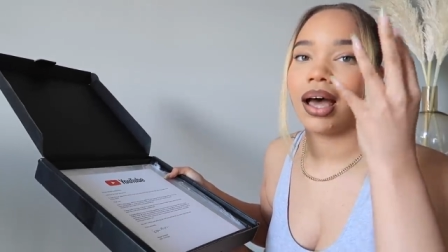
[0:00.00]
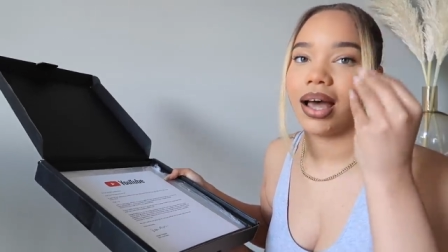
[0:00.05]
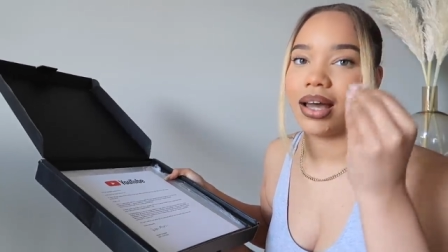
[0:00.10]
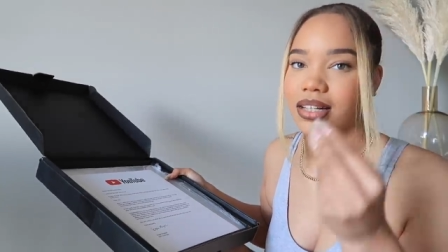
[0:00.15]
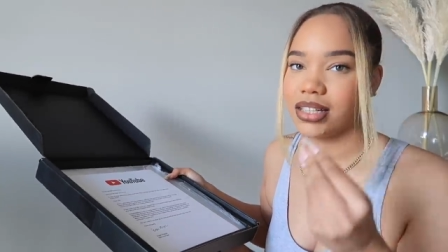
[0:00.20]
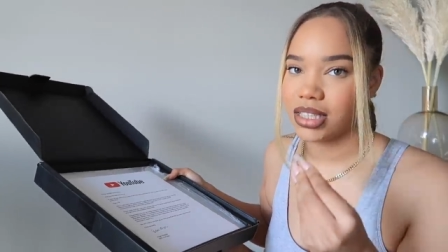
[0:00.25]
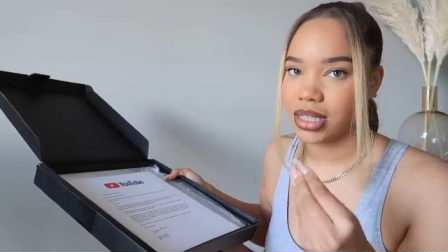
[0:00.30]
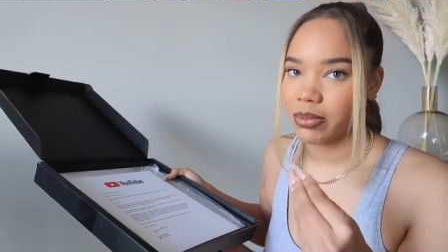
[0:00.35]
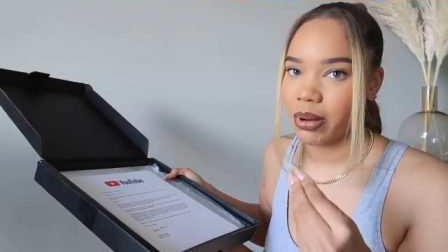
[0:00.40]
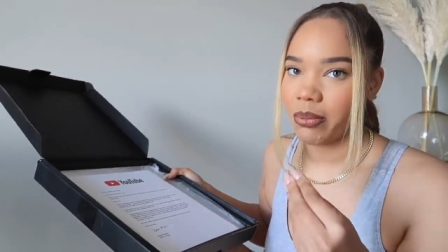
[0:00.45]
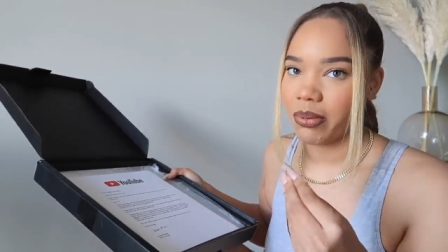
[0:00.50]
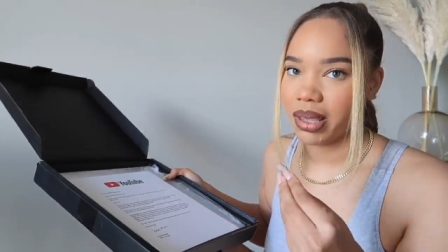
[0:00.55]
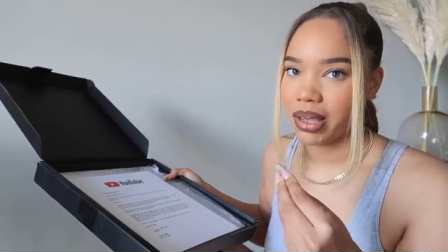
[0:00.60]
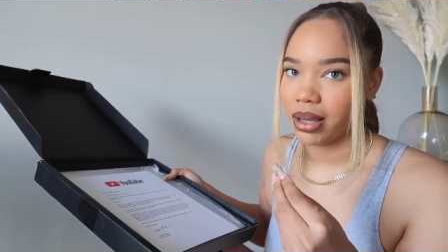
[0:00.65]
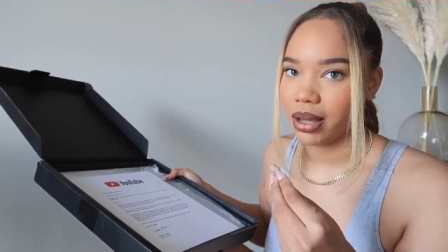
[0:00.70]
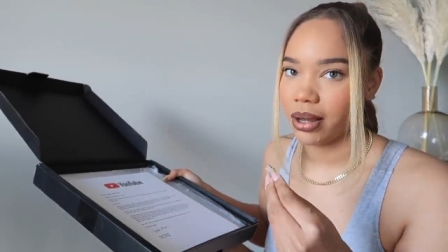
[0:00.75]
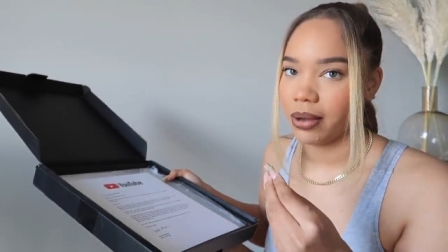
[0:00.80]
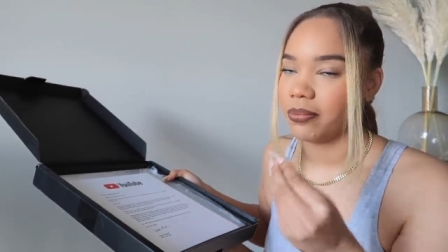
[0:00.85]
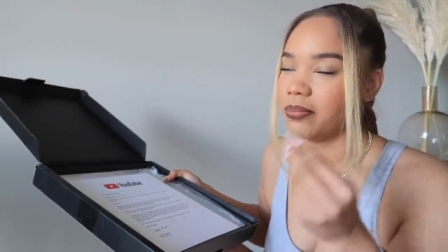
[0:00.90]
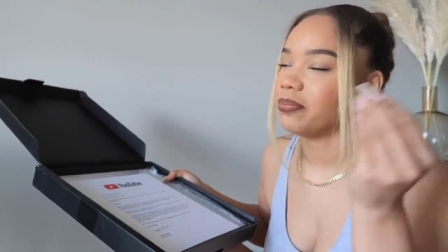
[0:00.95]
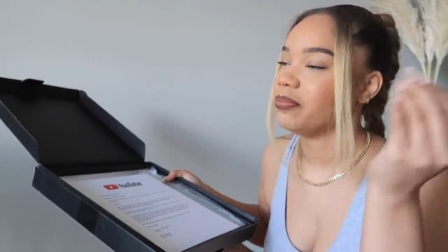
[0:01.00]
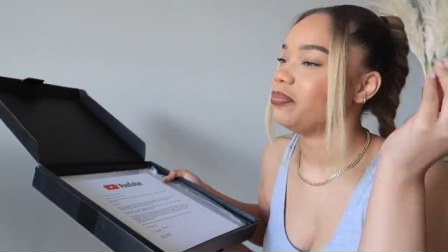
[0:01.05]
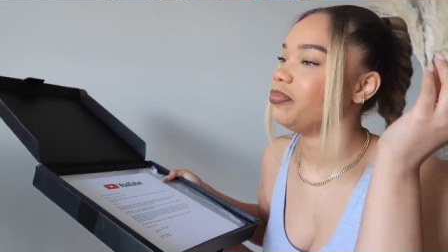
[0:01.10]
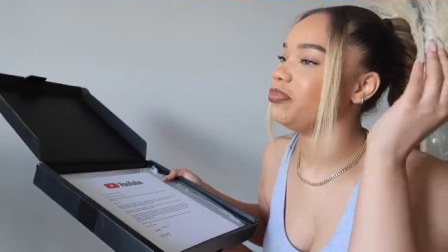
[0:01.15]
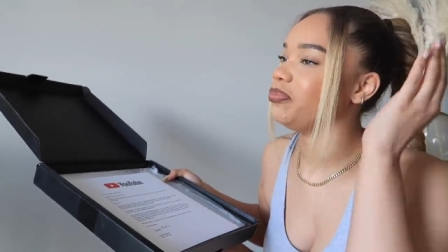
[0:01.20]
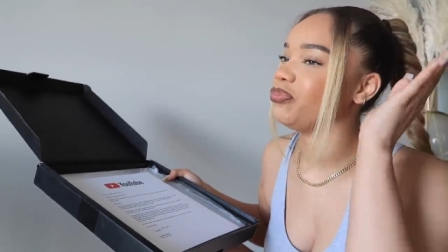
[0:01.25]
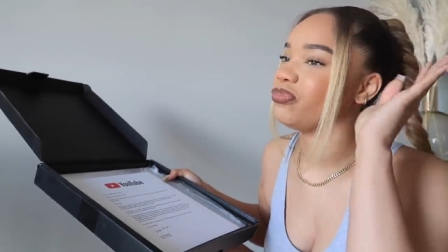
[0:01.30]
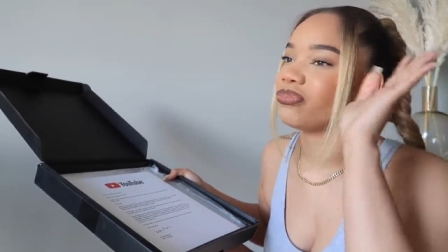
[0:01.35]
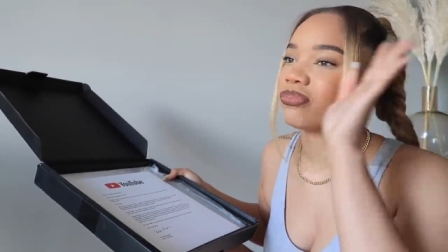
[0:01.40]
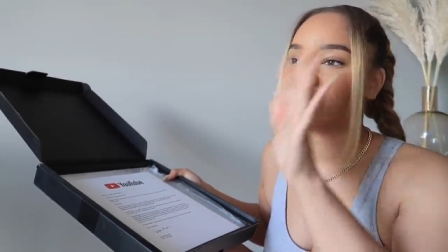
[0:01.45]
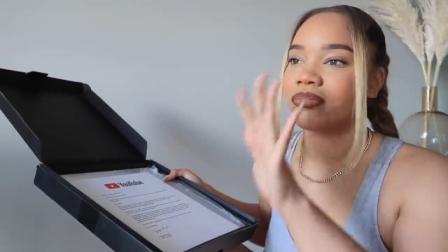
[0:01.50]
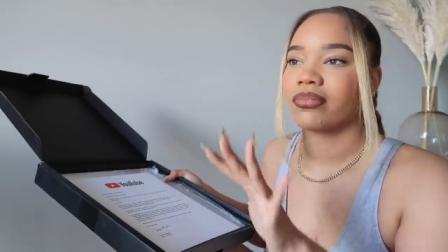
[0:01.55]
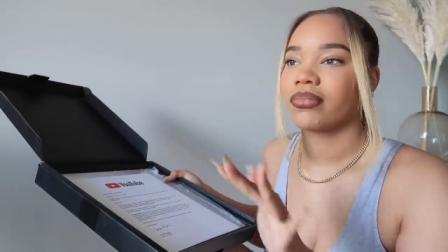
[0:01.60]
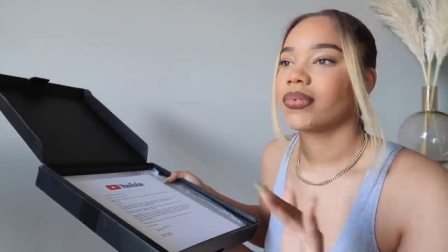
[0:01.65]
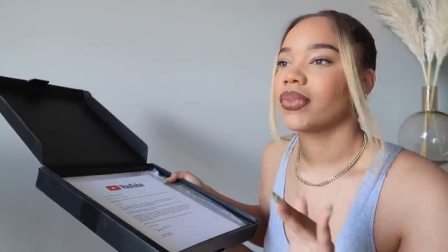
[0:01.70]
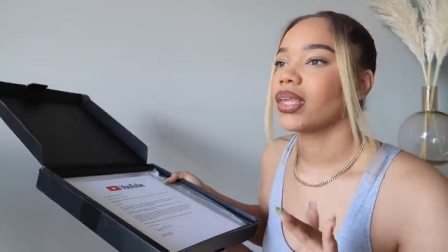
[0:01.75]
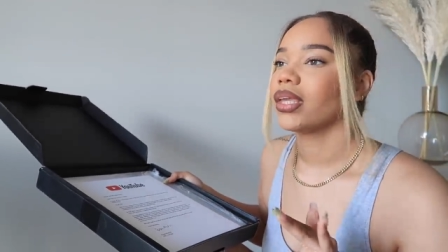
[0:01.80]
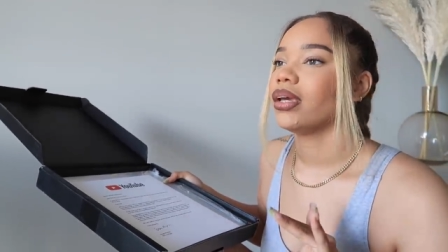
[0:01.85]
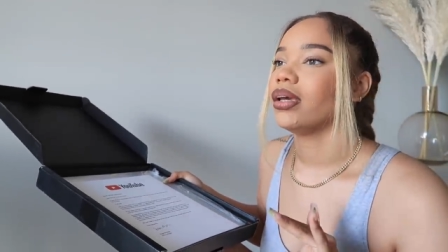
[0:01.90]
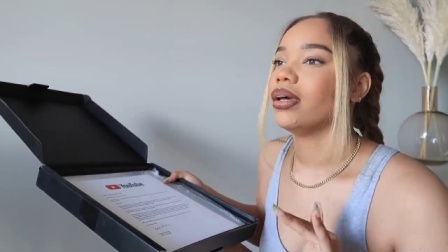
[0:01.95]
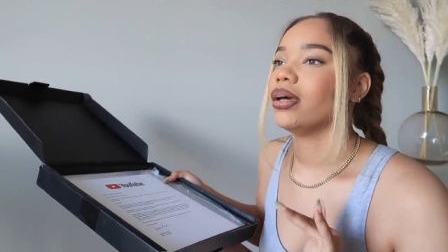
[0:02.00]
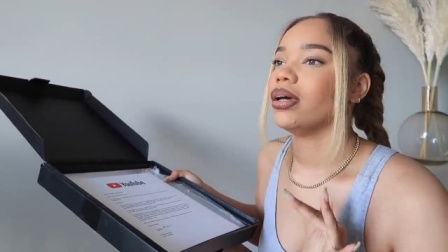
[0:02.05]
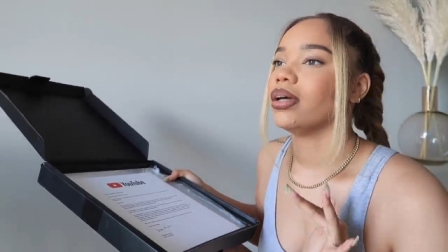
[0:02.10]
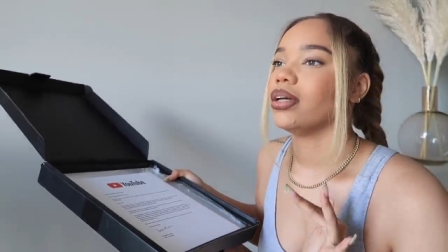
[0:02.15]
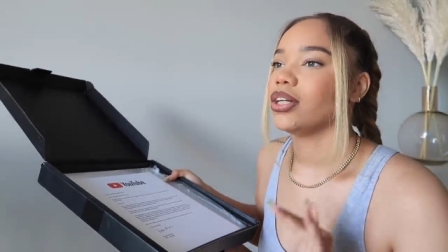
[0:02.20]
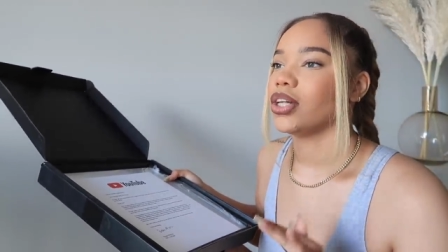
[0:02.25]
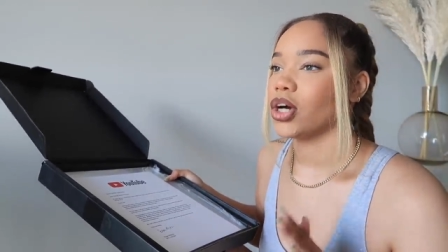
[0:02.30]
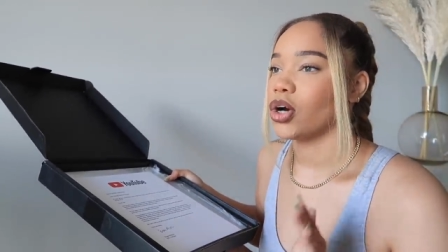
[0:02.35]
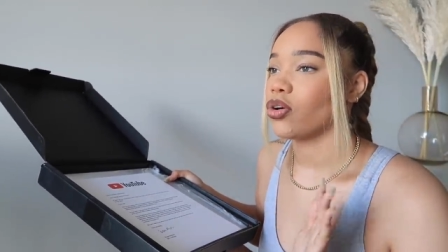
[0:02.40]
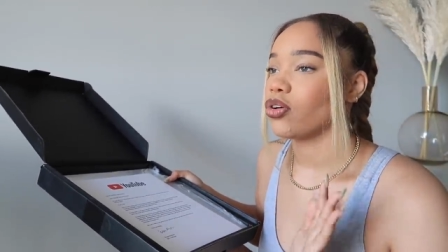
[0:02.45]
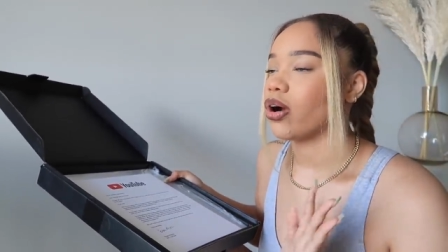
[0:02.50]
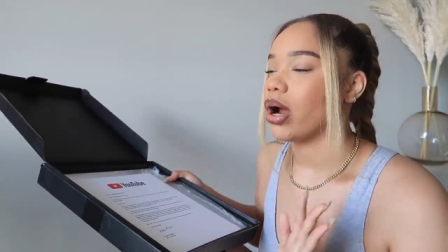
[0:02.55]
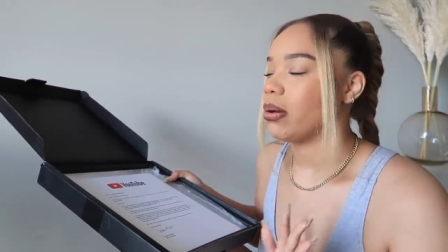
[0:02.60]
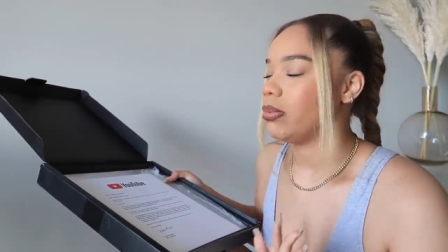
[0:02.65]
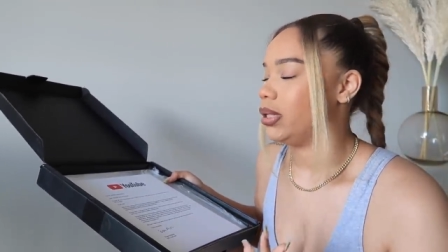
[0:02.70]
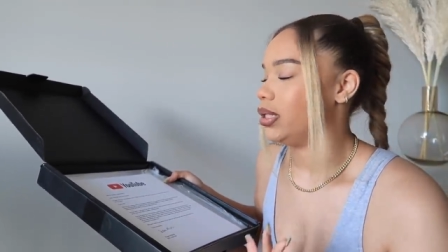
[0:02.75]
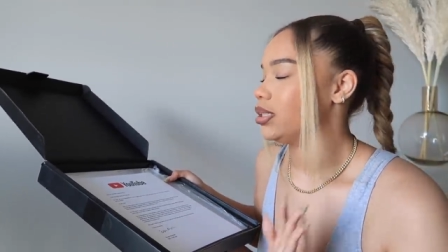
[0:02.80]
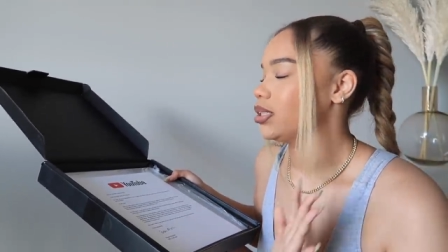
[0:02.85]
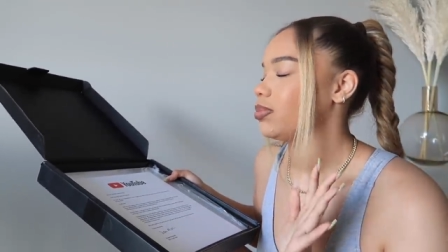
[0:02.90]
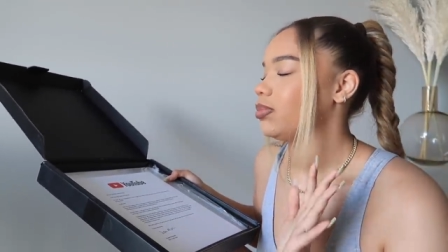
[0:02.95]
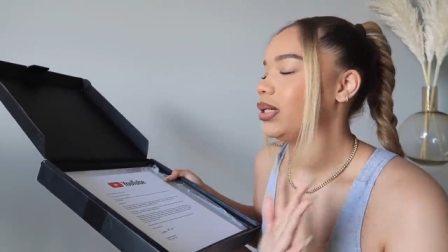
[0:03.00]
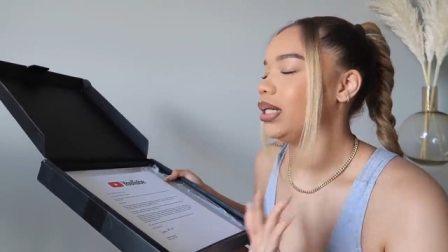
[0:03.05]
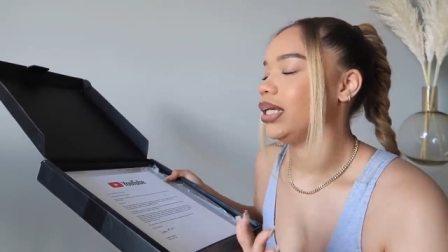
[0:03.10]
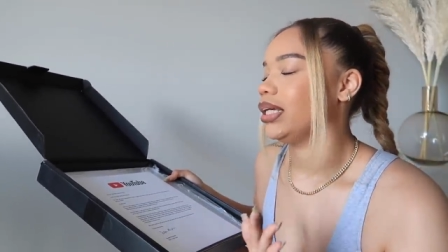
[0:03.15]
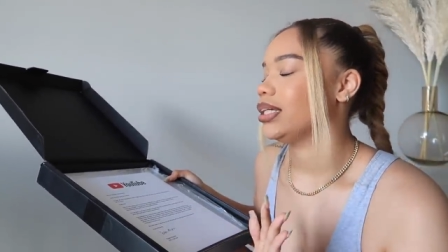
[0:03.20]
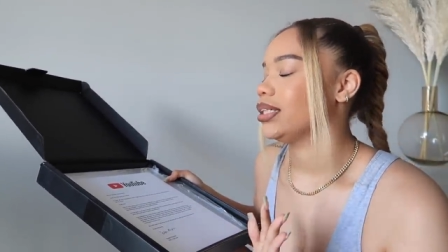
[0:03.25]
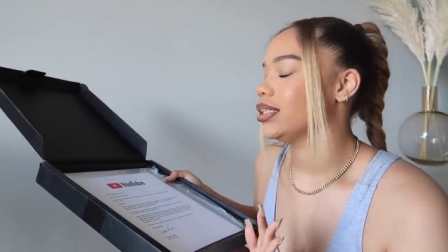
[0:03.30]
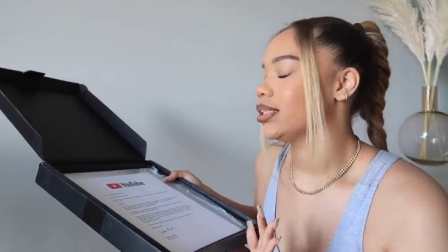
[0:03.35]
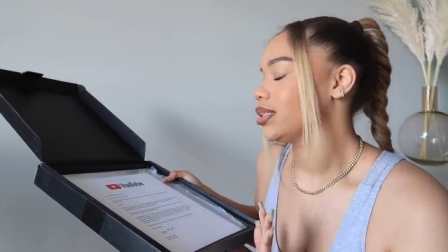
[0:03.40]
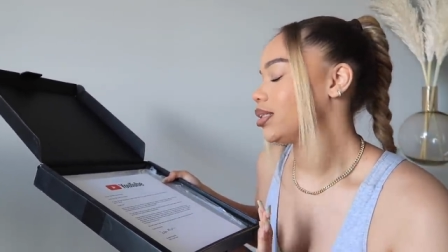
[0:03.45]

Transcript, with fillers: I just did my makeup. Don't cry, bitch, please.